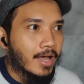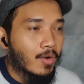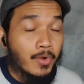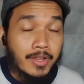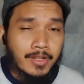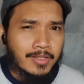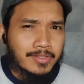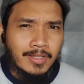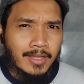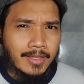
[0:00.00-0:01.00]
I waited
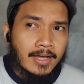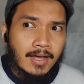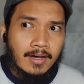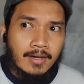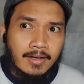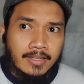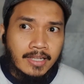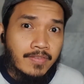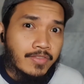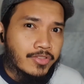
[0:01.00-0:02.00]
until like
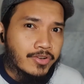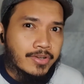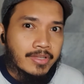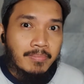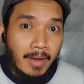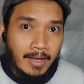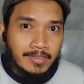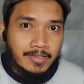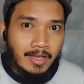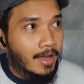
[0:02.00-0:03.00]
11:30 my
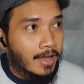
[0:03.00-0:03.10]
time.